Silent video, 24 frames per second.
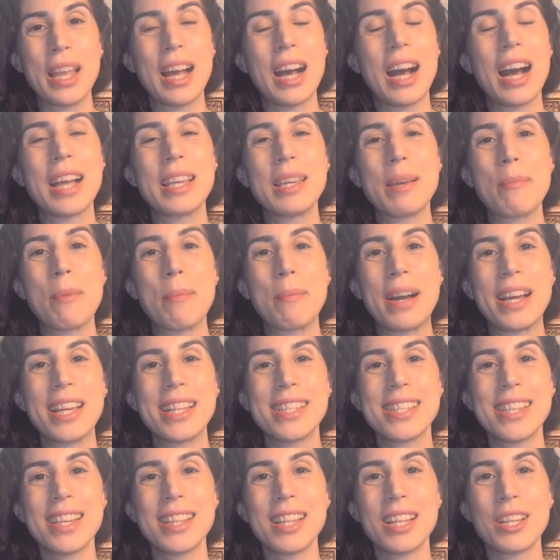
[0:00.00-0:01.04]
I am a
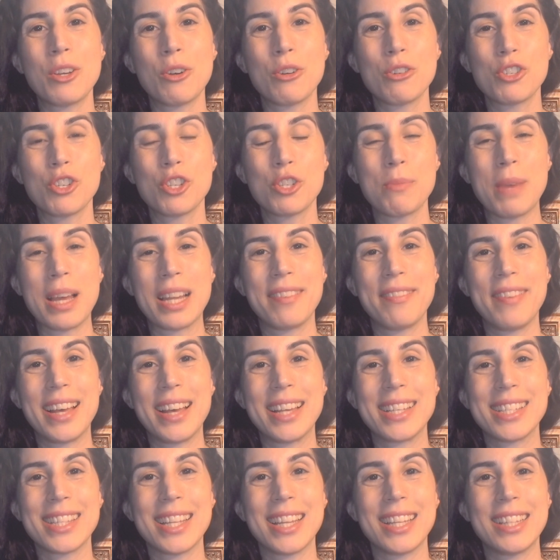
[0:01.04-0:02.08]
mindset and conscious
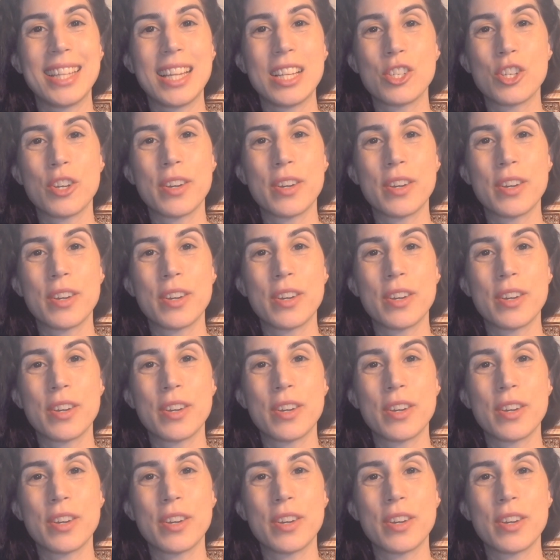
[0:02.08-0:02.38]
manifesting teacher